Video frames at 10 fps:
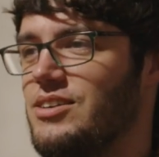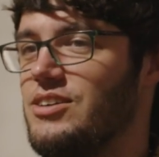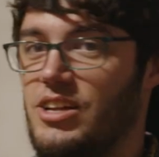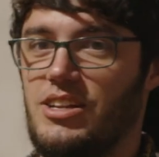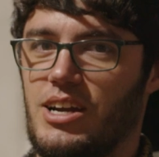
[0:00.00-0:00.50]

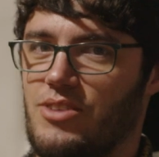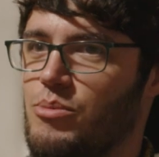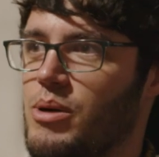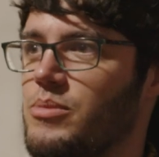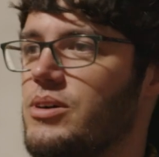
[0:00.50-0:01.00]
Clearly I can
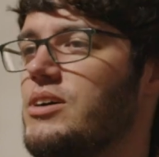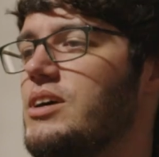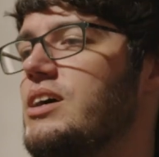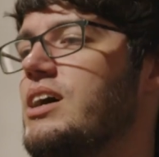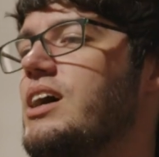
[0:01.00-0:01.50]
remember
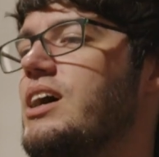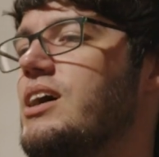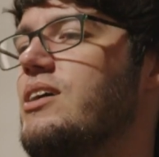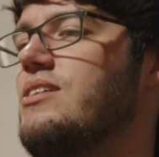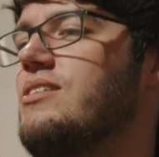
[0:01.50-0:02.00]

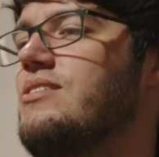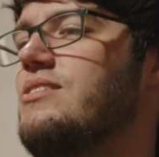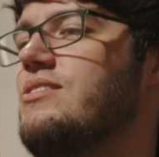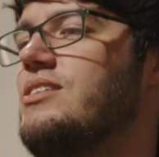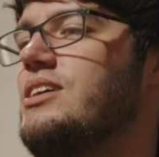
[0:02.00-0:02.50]

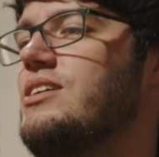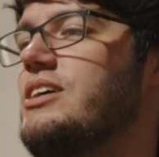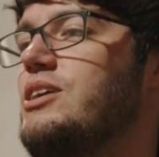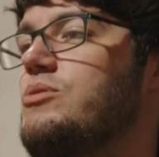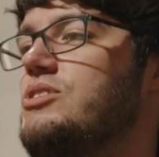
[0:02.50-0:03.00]
the year
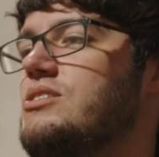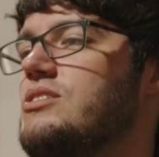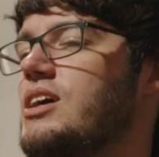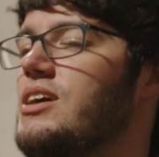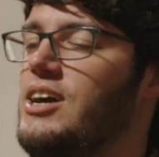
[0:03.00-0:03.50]
like it was
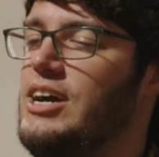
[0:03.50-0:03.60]
yesterday.